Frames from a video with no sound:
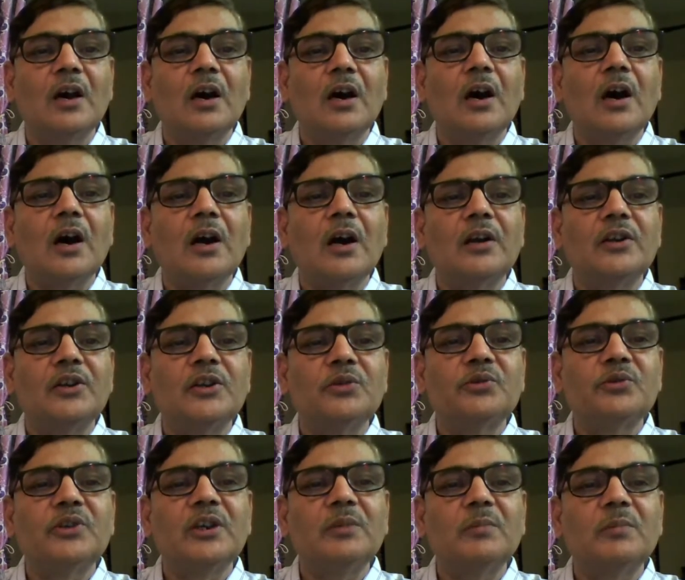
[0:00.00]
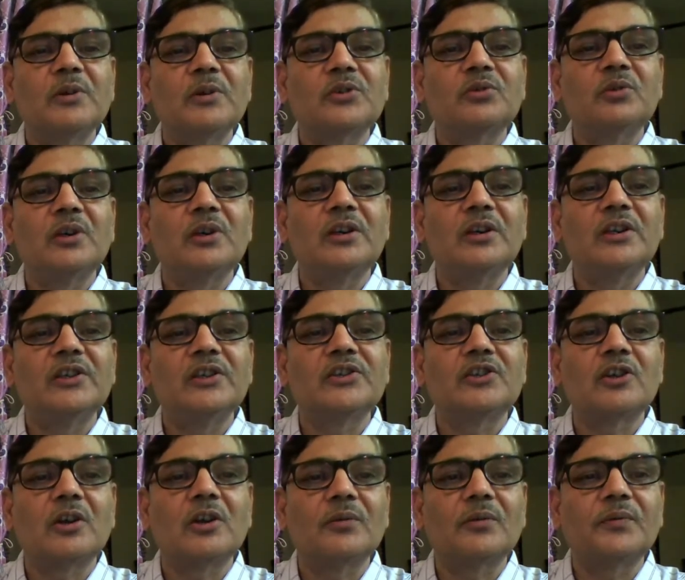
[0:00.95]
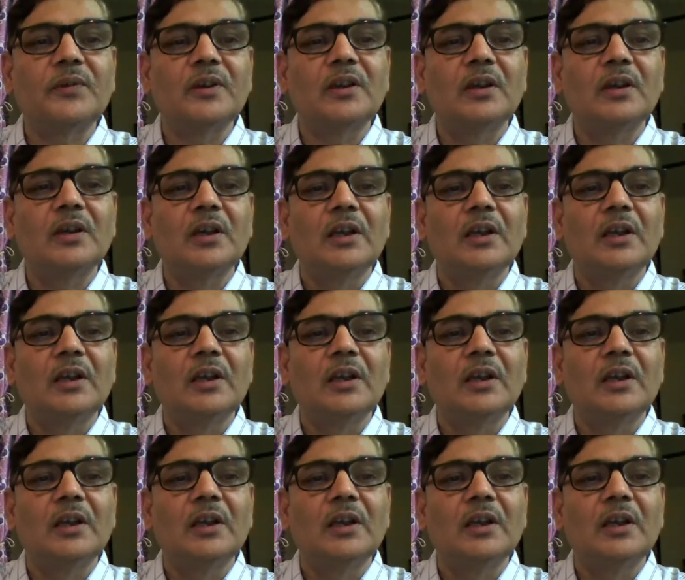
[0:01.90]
or Duchenne muscular dystrophy.